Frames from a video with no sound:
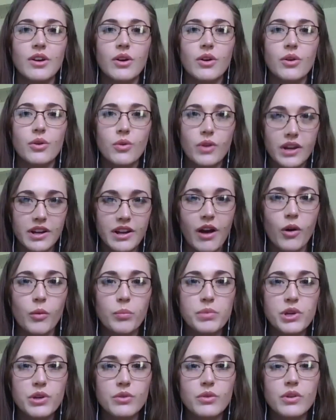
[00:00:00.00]
who can help
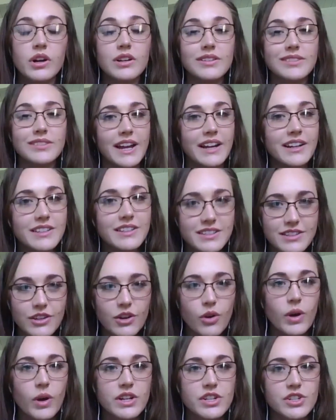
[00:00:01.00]
you collect the
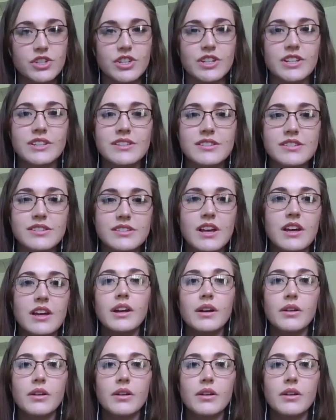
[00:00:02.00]
questions.